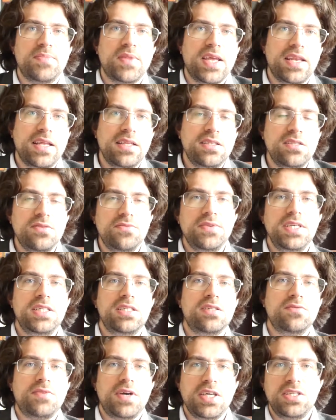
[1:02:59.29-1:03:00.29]
And that's the
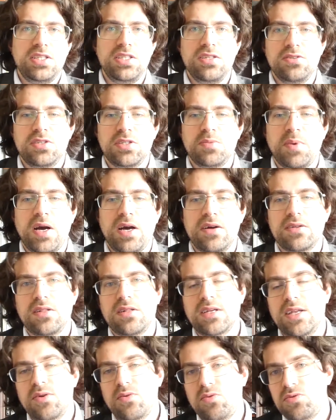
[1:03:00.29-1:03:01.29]
reason why
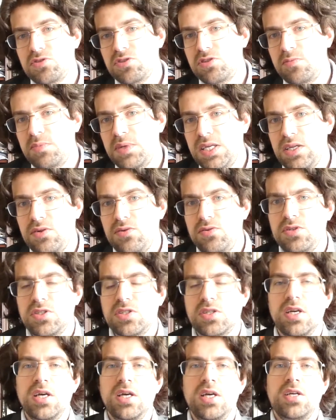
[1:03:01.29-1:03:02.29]
GeoSPARQL can also be
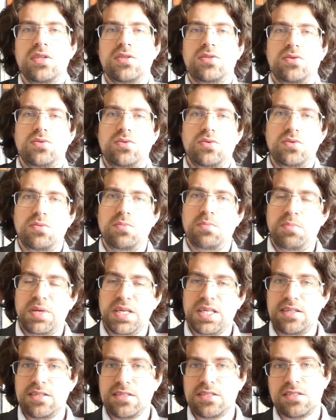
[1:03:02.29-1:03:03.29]
used to
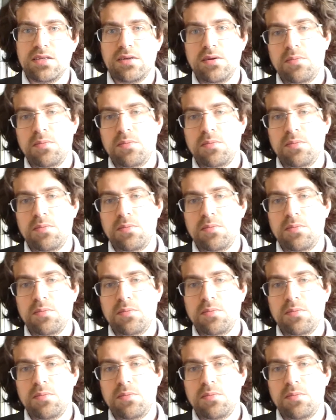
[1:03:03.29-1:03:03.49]
build